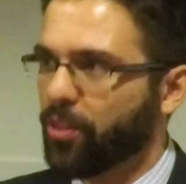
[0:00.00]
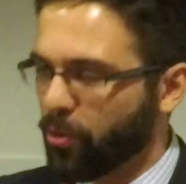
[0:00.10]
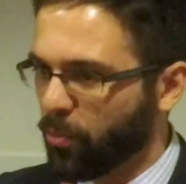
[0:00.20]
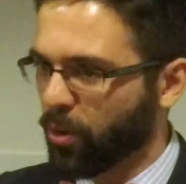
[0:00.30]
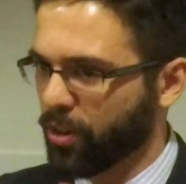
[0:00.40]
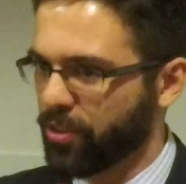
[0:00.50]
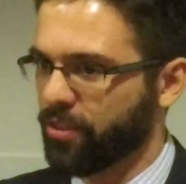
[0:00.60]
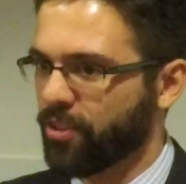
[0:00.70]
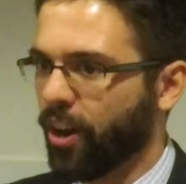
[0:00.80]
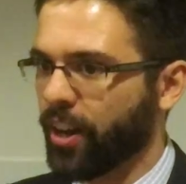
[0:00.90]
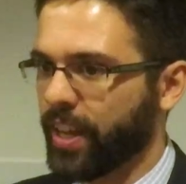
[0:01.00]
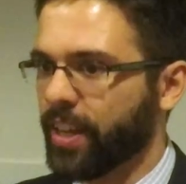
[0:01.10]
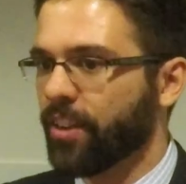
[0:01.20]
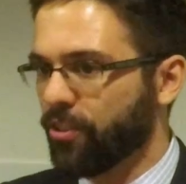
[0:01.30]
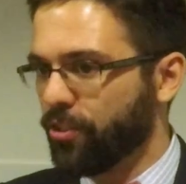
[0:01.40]
the work that's gone
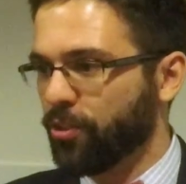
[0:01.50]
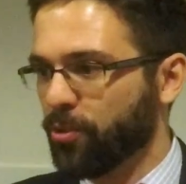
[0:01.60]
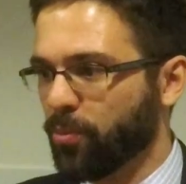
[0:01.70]
into